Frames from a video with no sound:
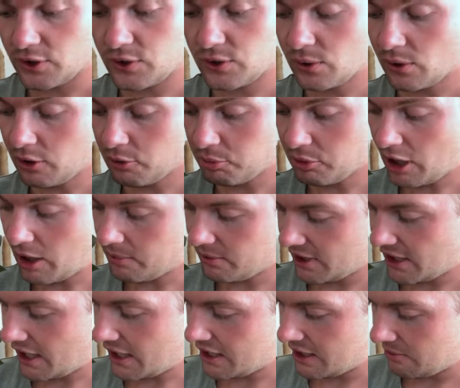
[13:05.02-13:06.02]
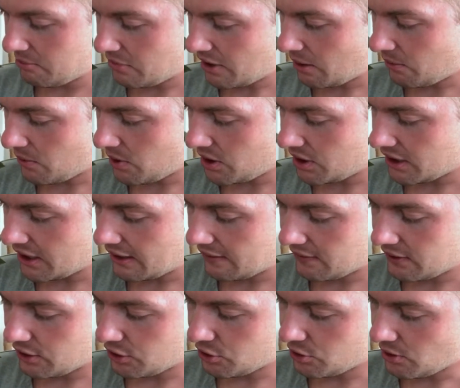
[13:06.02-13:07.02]
soil propagating, but I wanted to give
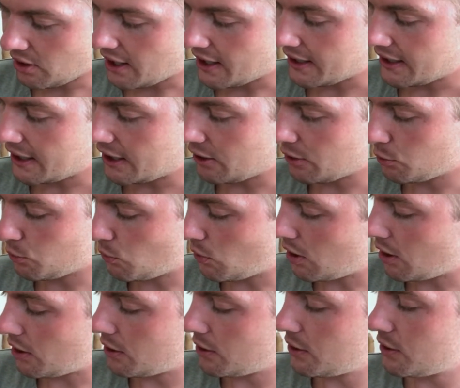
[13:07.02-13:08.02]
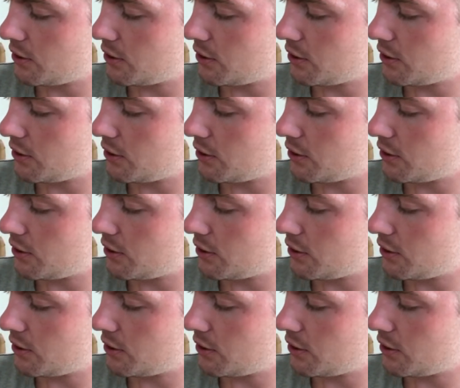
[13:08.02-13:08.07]
it a try here in water,